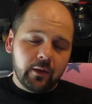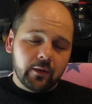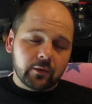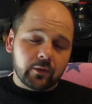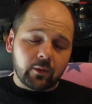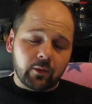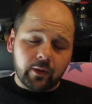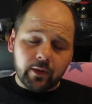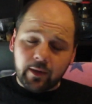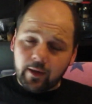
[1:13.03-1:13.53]

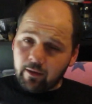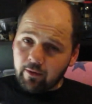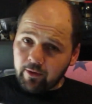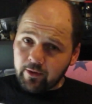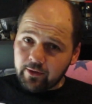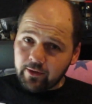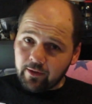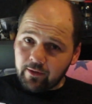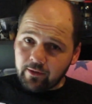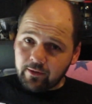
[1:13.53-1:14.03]
So I
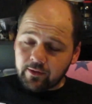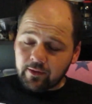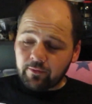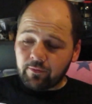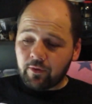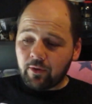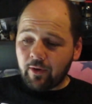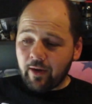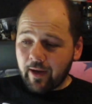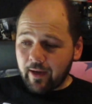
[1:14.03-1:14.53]
encourage others,
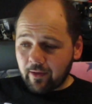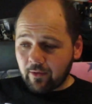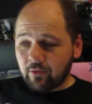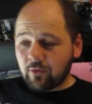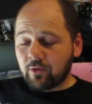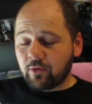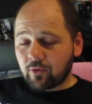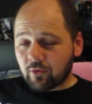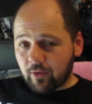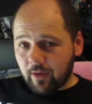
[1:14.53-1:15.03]
if you're out
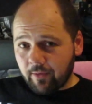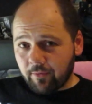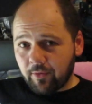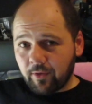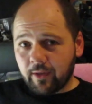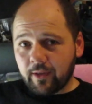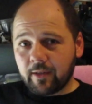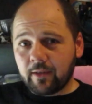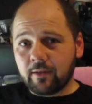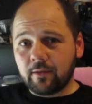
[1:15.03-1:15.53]
and you're
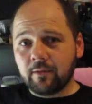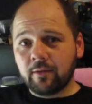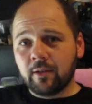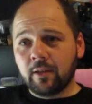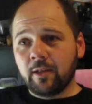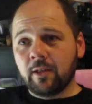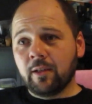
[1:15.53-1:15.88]
traveling,